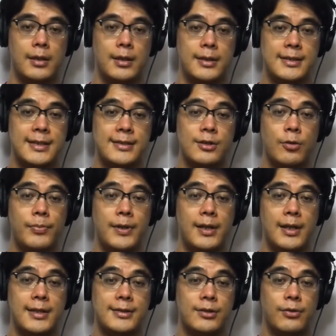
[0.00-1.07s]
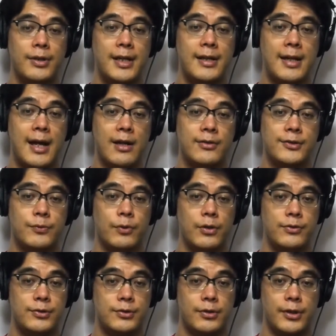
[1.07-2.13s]
Since opening its own in-house
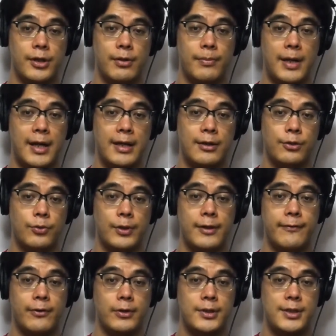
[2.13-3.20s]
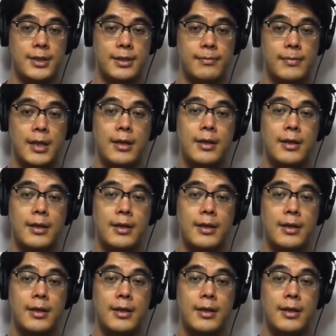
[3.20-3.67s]
roaster nearby in 2014,